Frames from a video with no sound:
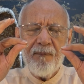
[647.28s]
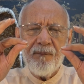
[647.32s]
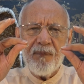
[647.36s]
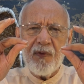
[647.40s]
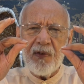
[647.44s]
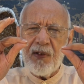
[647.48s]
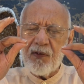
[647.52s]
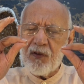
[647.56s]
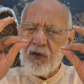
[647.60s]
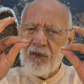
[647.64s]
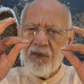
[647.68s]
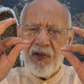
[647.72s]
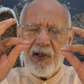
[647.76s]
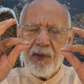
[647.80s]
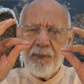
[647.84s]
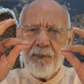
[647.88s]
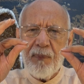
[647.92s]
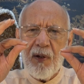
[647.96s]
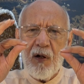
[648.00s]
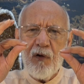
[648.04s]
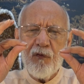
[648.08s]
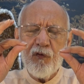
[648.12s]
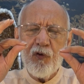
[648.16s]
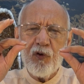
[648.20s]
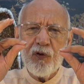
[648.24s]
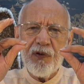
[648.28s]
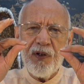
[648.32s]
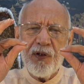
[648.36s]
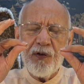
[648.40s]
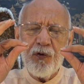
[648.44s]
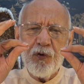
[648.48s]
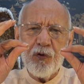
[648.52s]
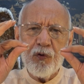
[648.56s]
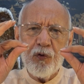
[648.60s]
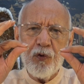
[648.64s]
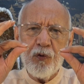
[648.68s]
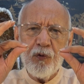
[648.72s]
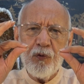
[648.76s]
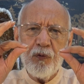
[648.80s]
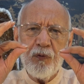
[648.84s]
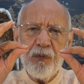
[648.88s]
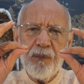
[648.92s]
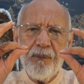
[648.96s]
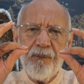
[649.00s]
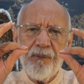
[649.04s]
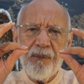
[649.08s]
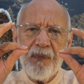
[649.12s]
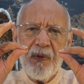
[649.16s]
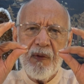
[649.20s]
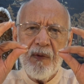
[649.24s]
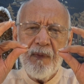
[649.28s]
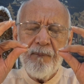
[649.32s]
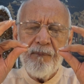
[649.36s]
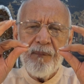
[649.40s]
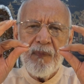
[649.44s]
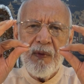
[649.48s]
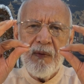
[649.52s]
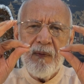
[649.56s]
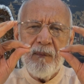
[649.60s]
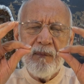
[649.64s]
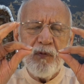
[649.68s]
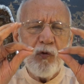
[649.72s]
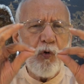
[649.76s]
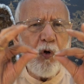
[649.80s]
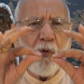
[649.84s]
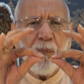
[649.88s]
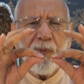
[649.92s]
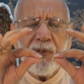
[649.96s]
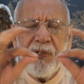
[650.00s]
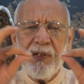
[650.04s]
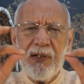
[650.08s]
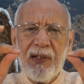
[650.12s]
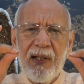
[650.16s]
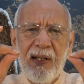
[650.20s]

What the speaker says: That's a very powerful thing you do. Nobody